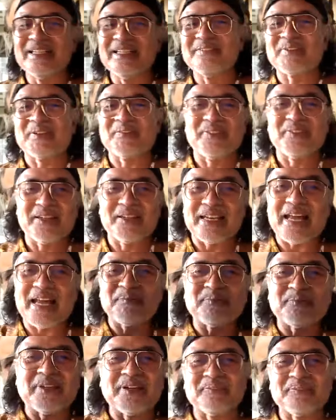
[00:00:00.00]
from their
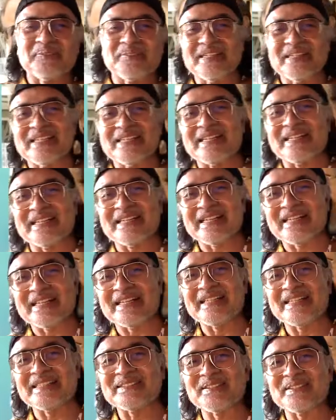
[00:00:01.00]
laptop.
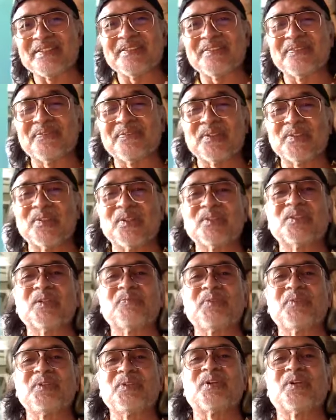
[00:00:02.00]
So for those
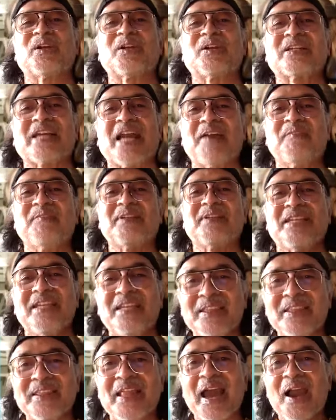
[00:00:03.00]
of you who are coming
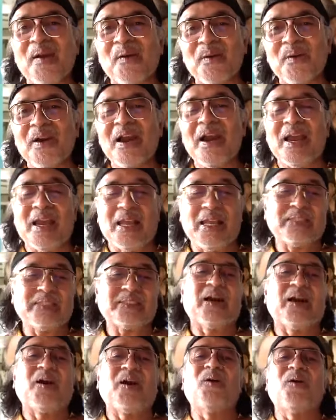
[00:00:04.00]
in now, it's
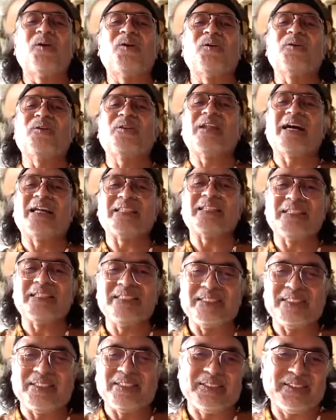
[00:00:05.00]
a whole lot
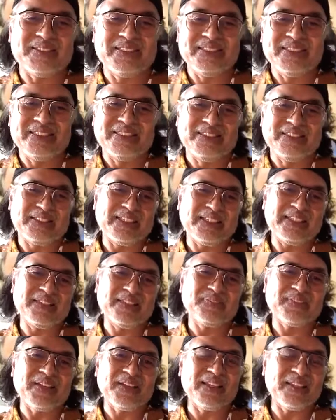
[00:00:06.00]
easier. Okay,
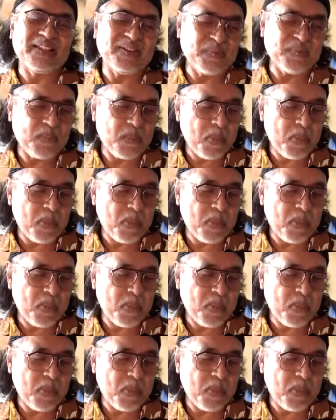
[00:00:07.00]
I'm telling you.